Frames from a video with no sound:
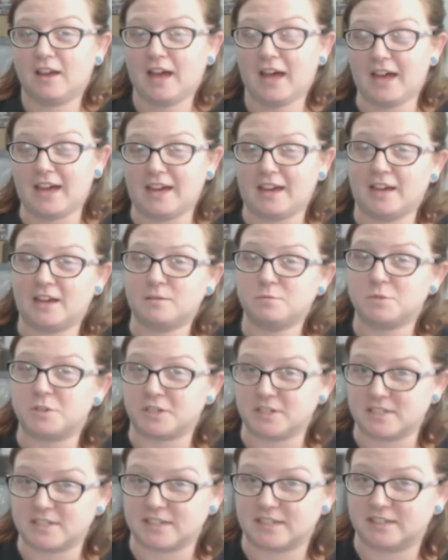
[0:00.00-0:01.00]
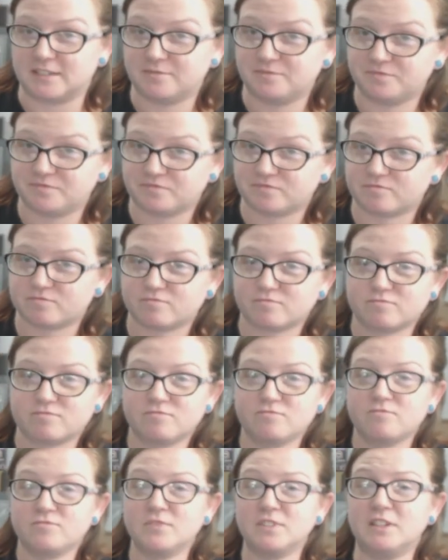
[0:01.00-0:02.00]
Hi, I'm Trista.
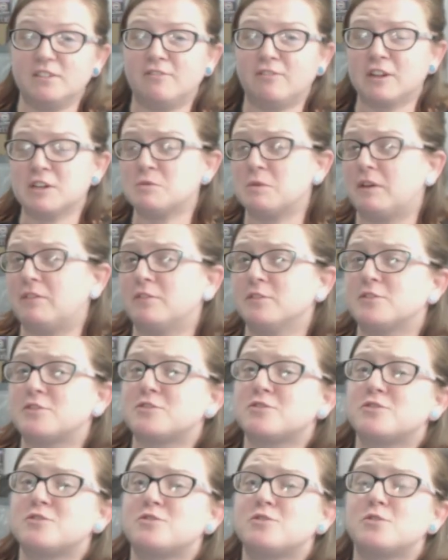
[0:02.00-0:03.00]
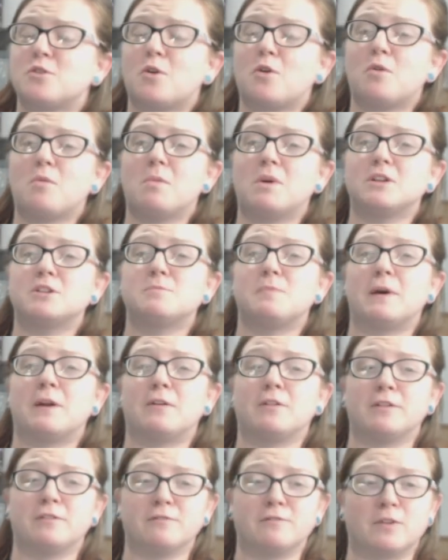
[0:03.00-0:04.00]
Fresh waffles are so much
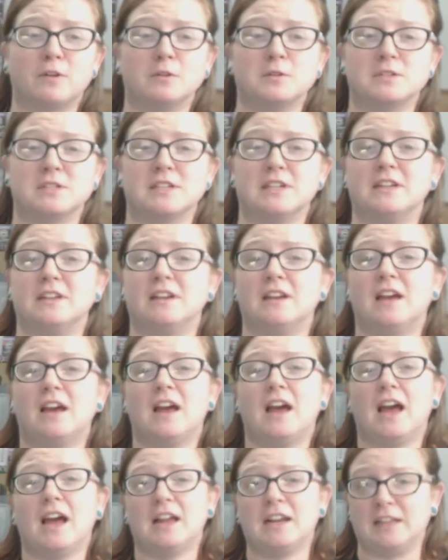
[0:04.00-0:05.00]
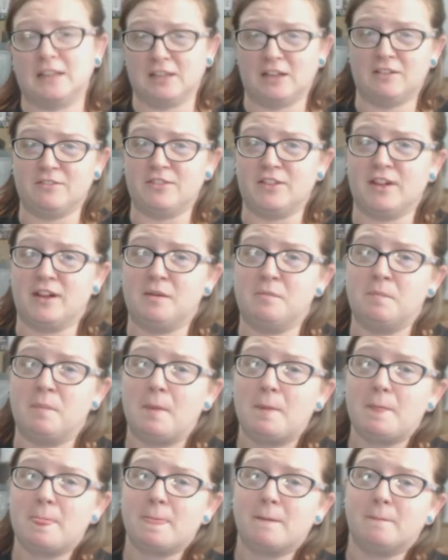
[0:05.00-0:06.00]
better than frozen, and I love them,
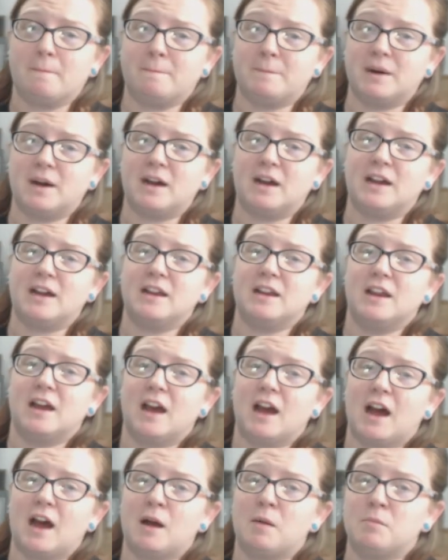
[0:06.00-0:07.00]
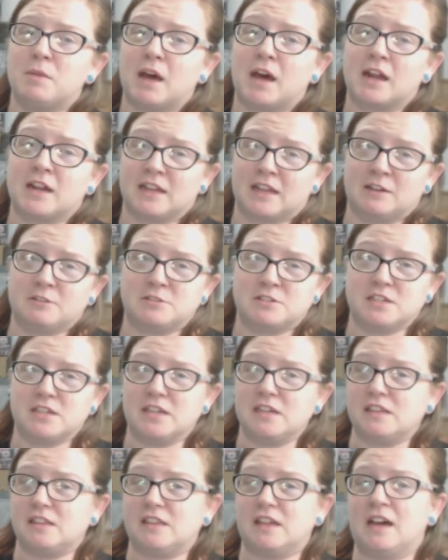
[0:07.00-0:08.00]
but I'm not allowed to
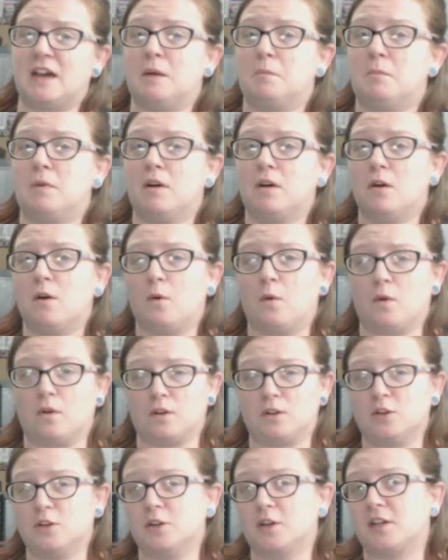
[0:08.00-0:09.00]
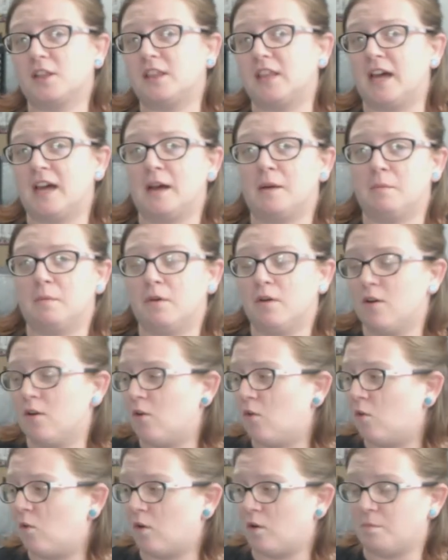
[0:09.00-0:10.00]
eat them or cook them
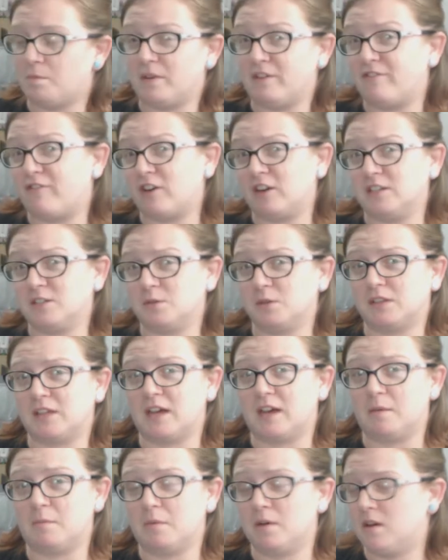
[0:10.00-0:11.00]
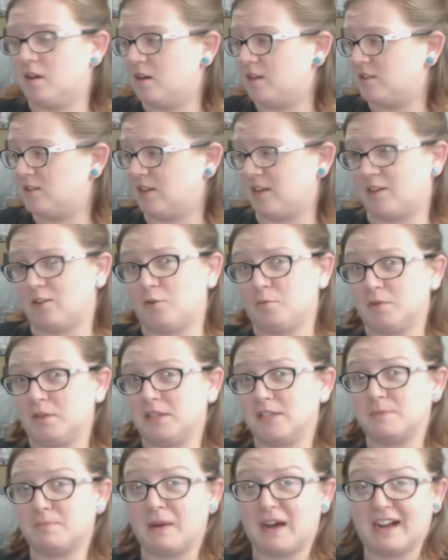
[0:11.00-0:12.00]
or be friends with them until I can open
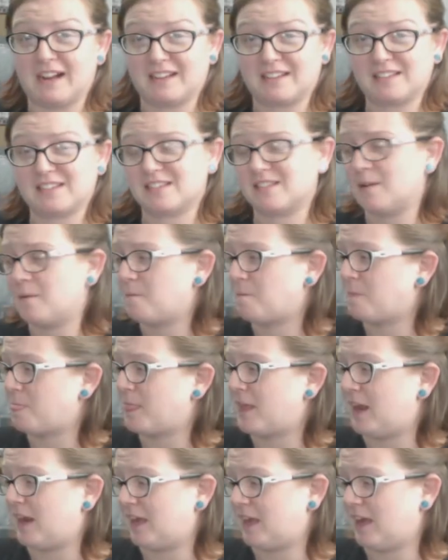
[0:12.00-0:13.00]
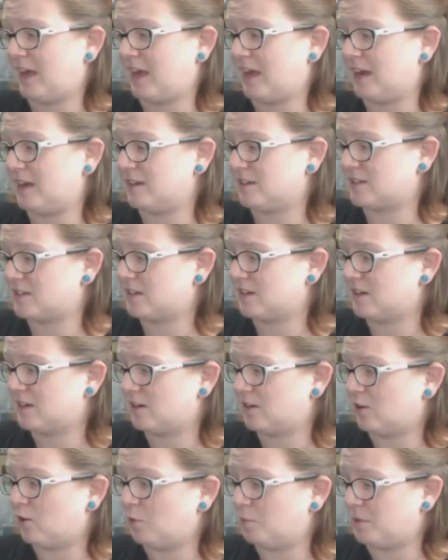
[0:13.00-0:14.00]
this box, and I can't
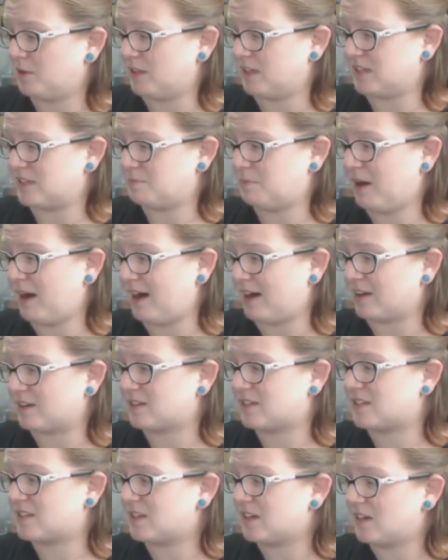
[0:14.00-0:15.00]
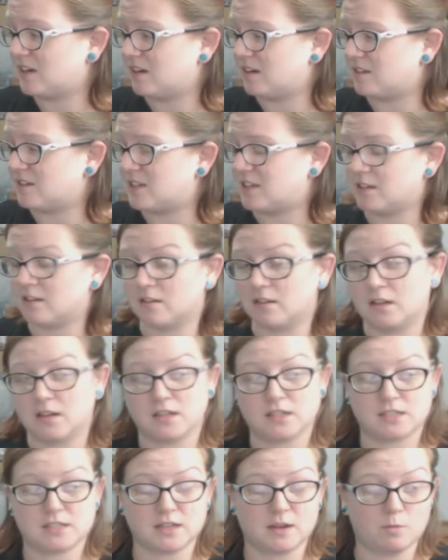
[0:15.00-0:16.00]
open this box until
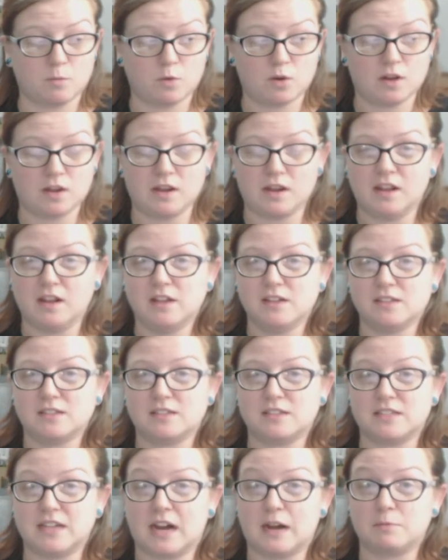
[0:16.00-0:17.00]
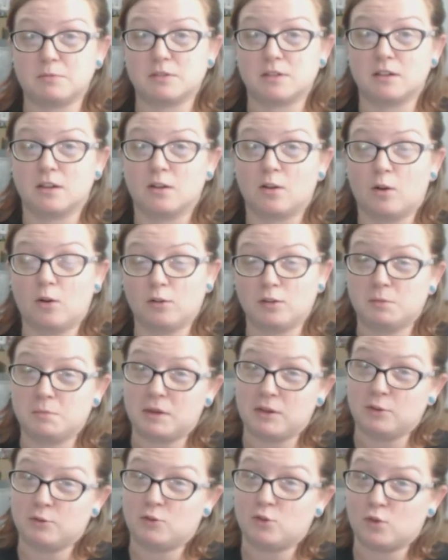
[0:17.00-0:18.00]
someone stops holding
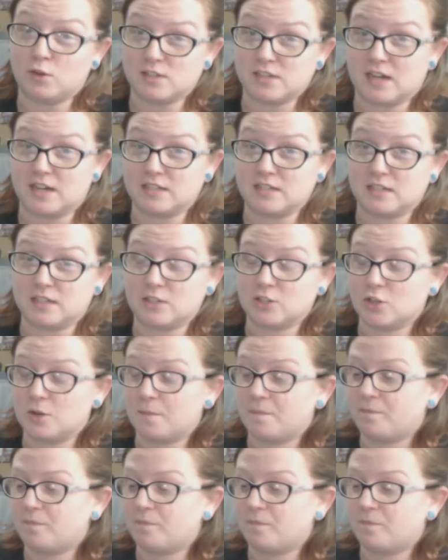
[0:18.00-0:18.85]
my new toys hostage.